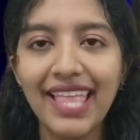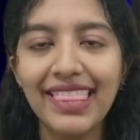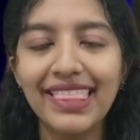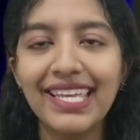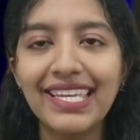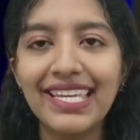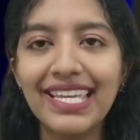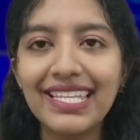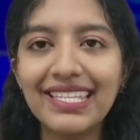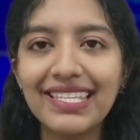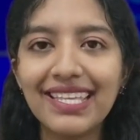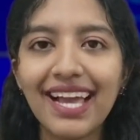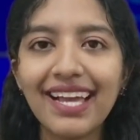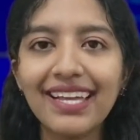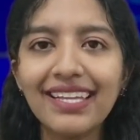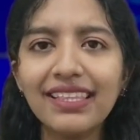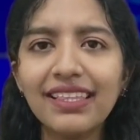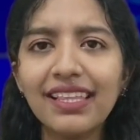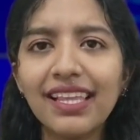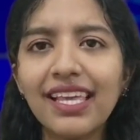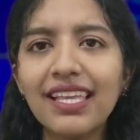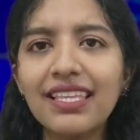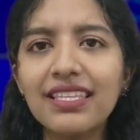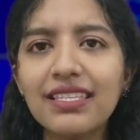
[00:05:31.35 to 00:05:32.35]
The
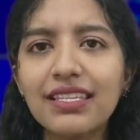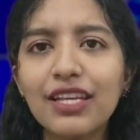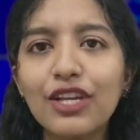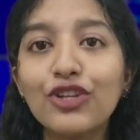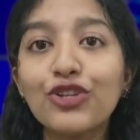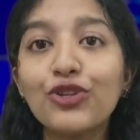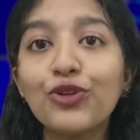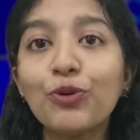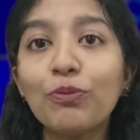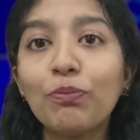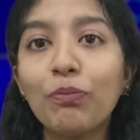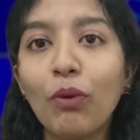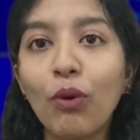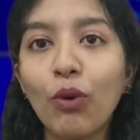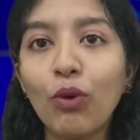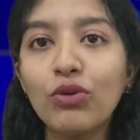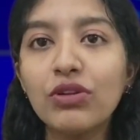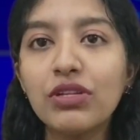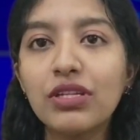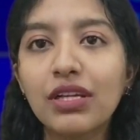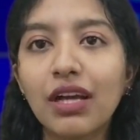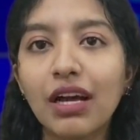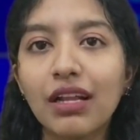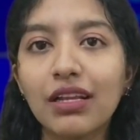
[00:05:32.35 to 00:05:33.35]
design leans into
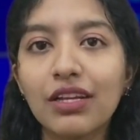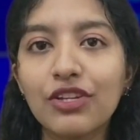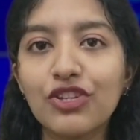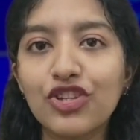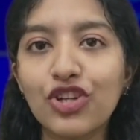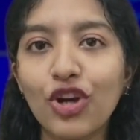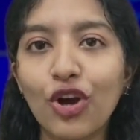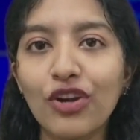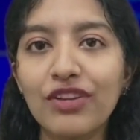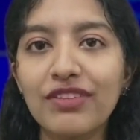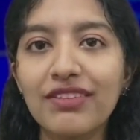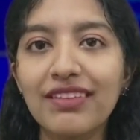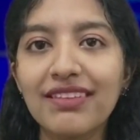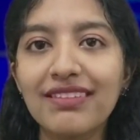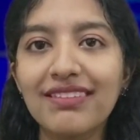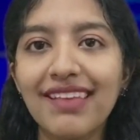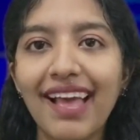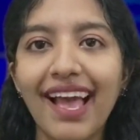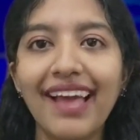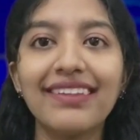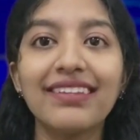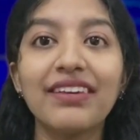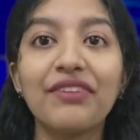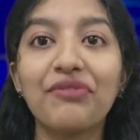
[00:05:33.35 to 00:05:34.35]
bold color choices
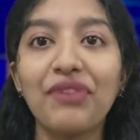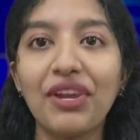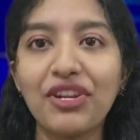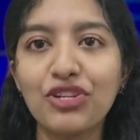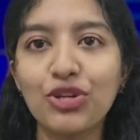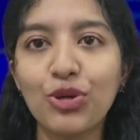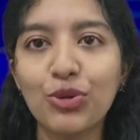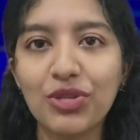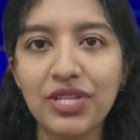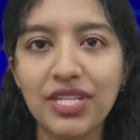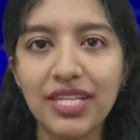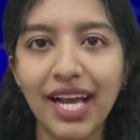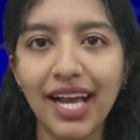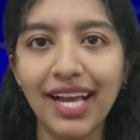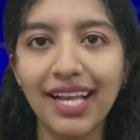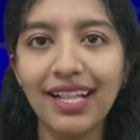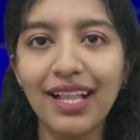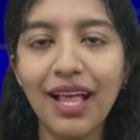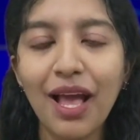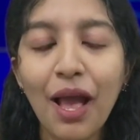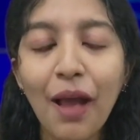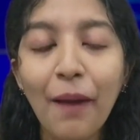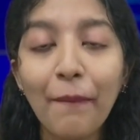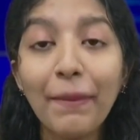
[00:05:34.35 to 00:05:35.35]
and a retro
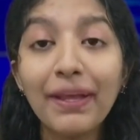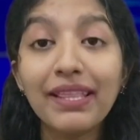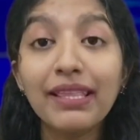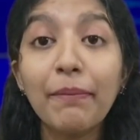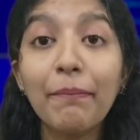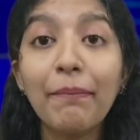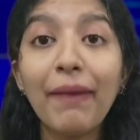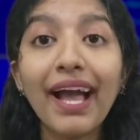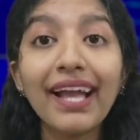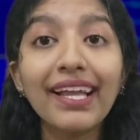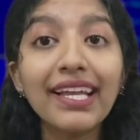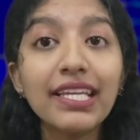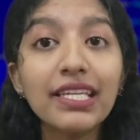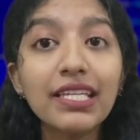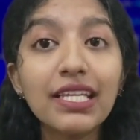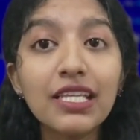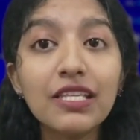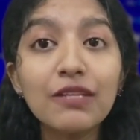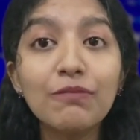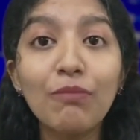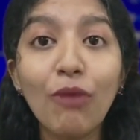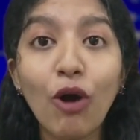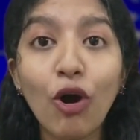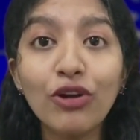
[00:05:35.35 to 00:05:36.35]
style, but the backend
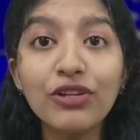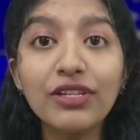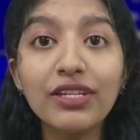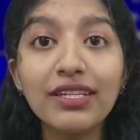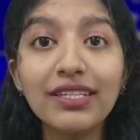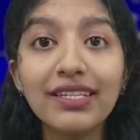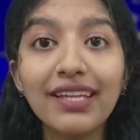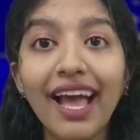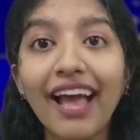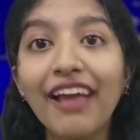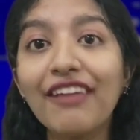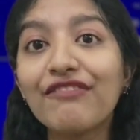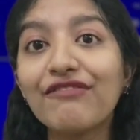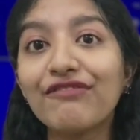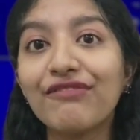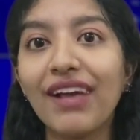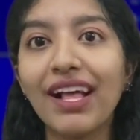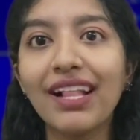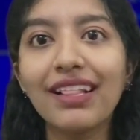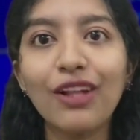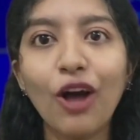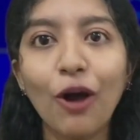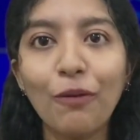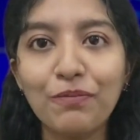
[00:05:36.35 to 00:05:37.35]
is modern and
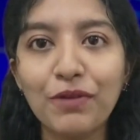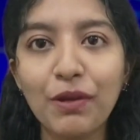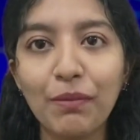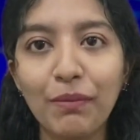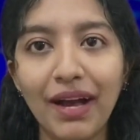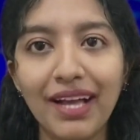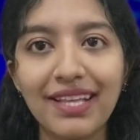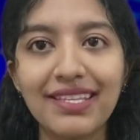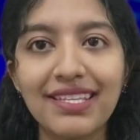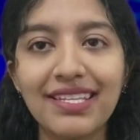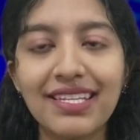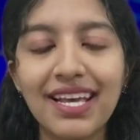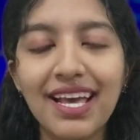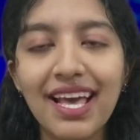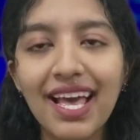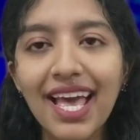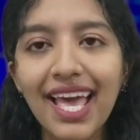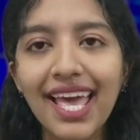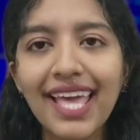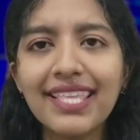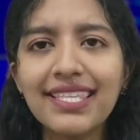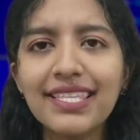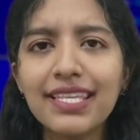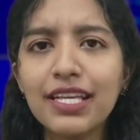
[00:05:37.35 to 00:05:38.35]
well optimized.
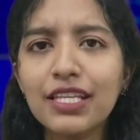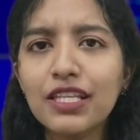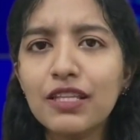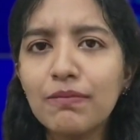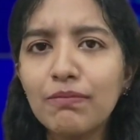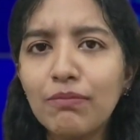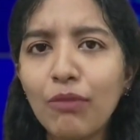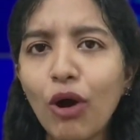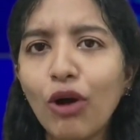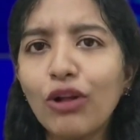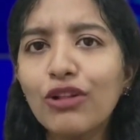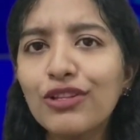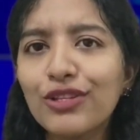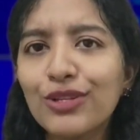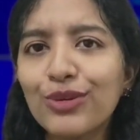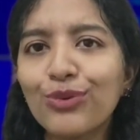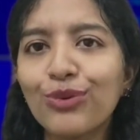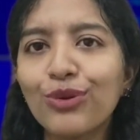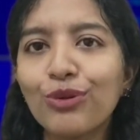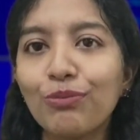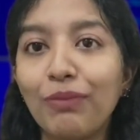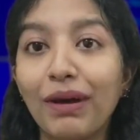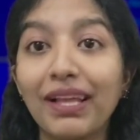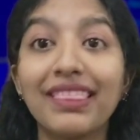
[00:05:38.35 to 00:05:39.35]
It's a small
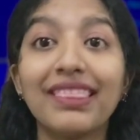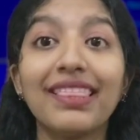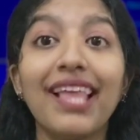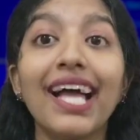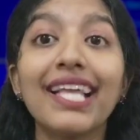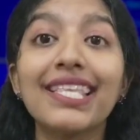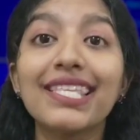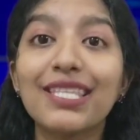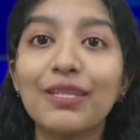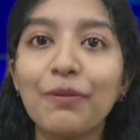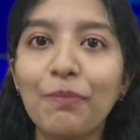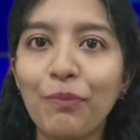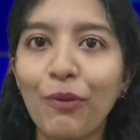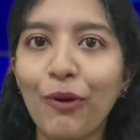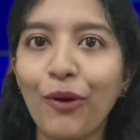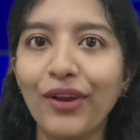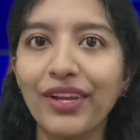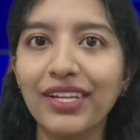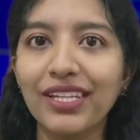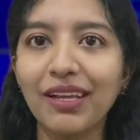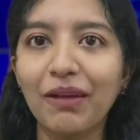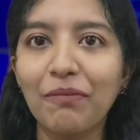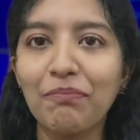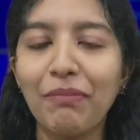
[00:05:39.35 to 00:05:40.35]
tool, but that's the
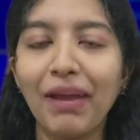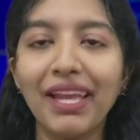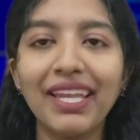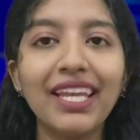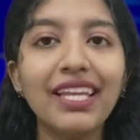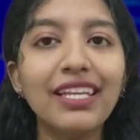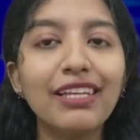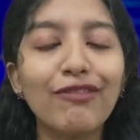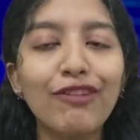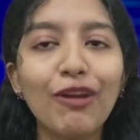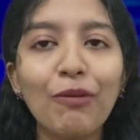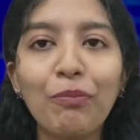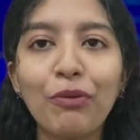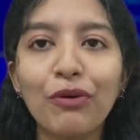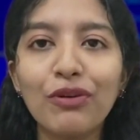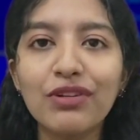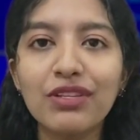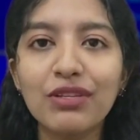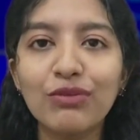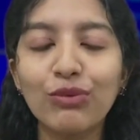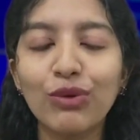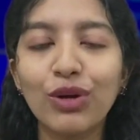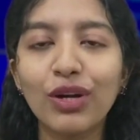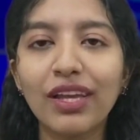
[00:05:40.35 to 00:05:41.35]
point. Many
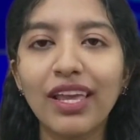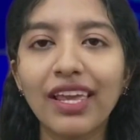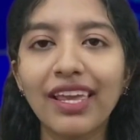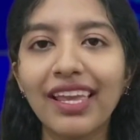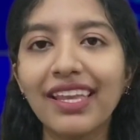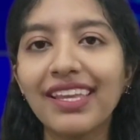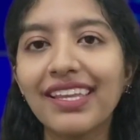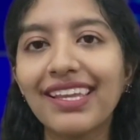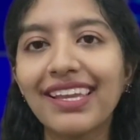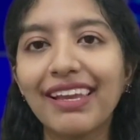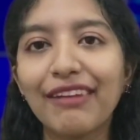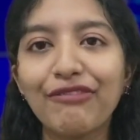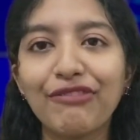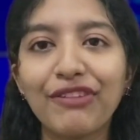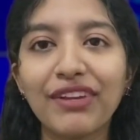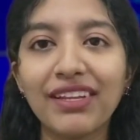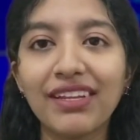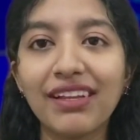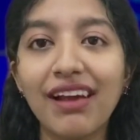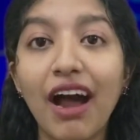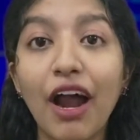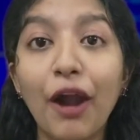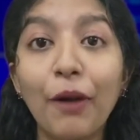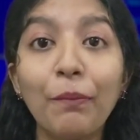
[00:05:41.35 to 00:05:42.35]
developers working in
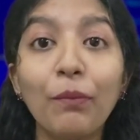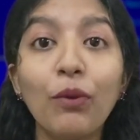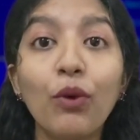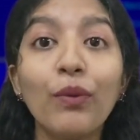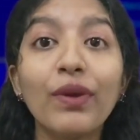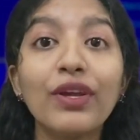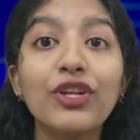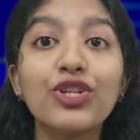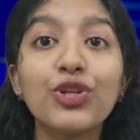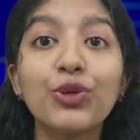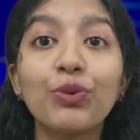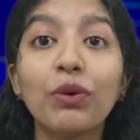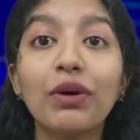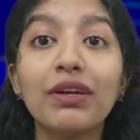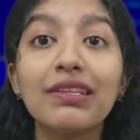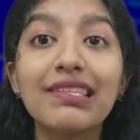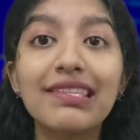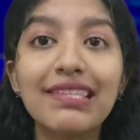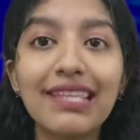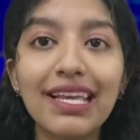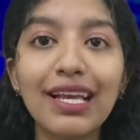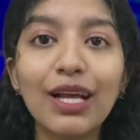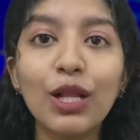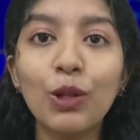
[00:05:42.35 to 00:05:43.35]
Caffeine are moving
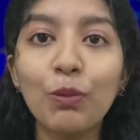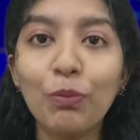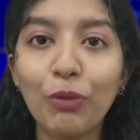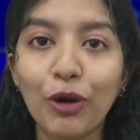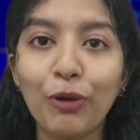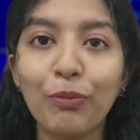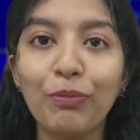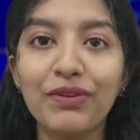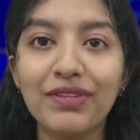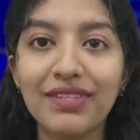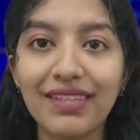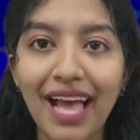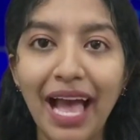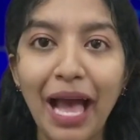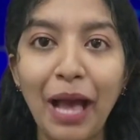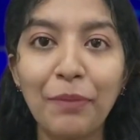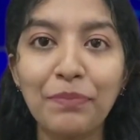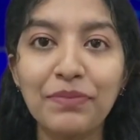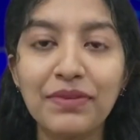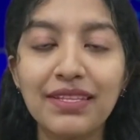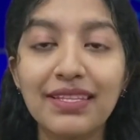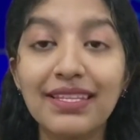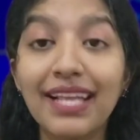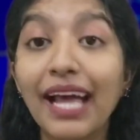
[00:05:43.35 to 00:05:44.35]
towards single-purpose
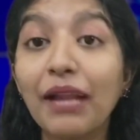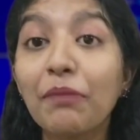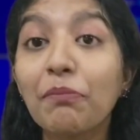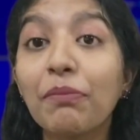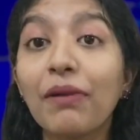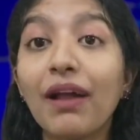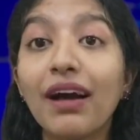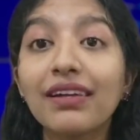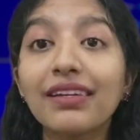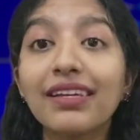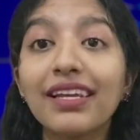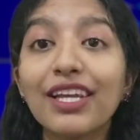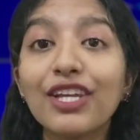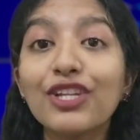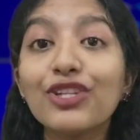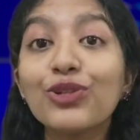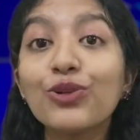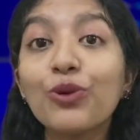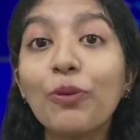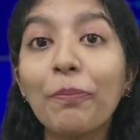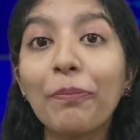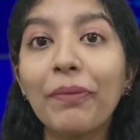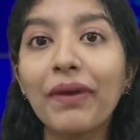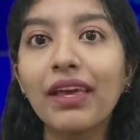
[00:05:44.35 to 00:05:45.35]
apps that plug
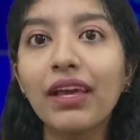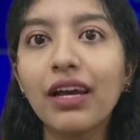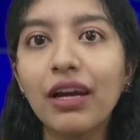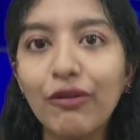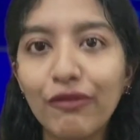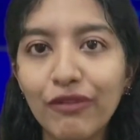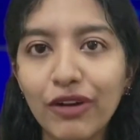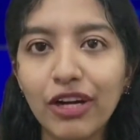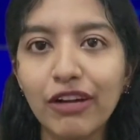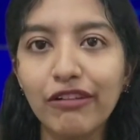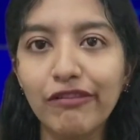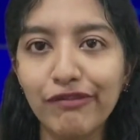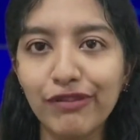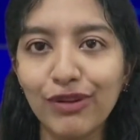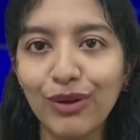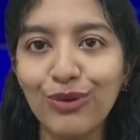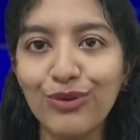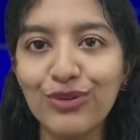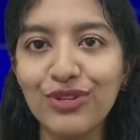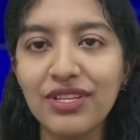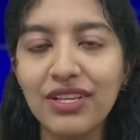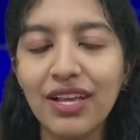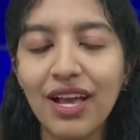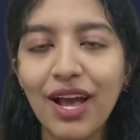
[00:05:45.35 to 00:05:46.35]
into bigger
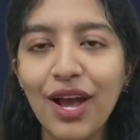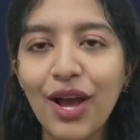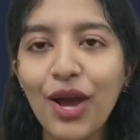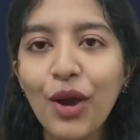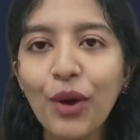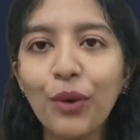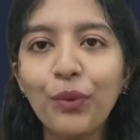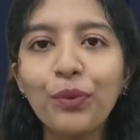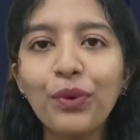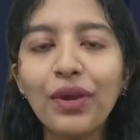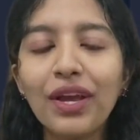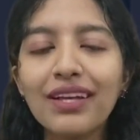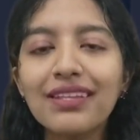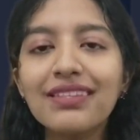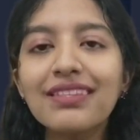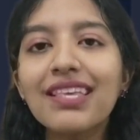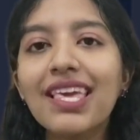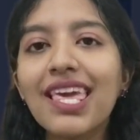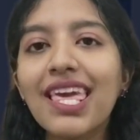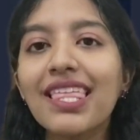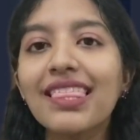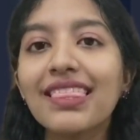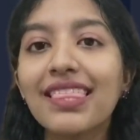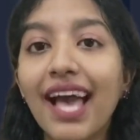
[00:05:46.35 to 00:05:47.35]
workflows. We are
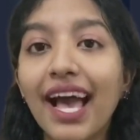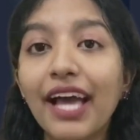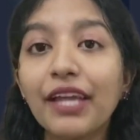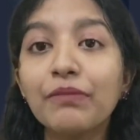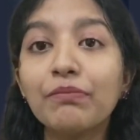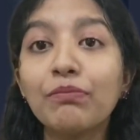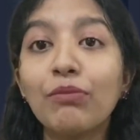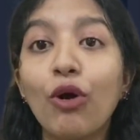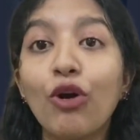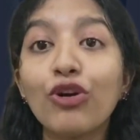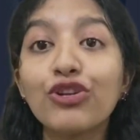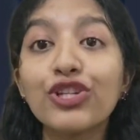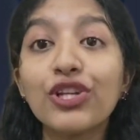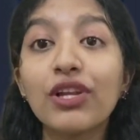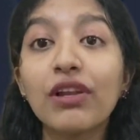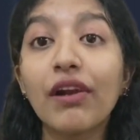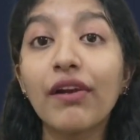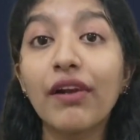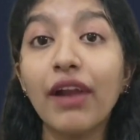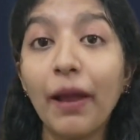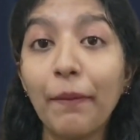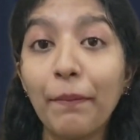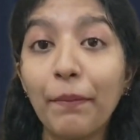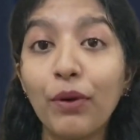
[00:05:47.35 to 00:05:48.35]
seeing that
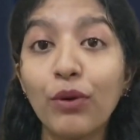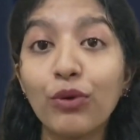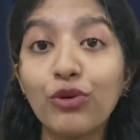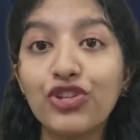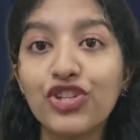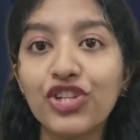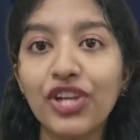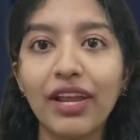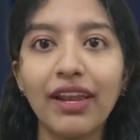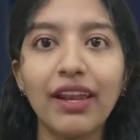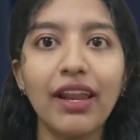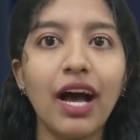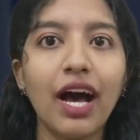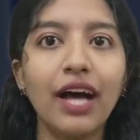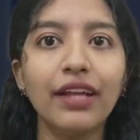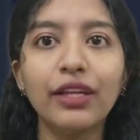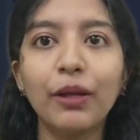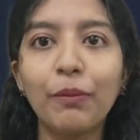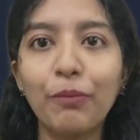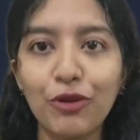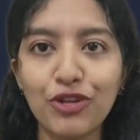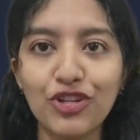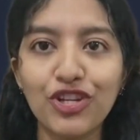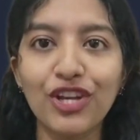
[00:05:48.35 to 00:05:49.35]
modular approach in
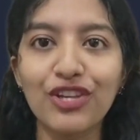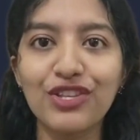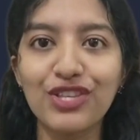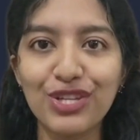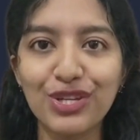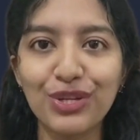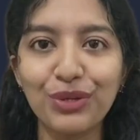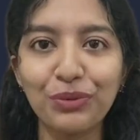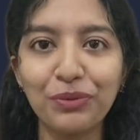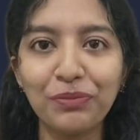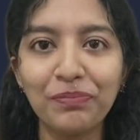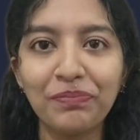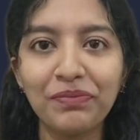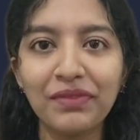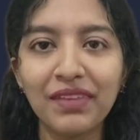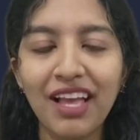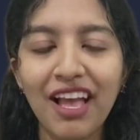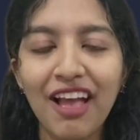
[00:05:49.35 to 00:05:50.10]
other projects too.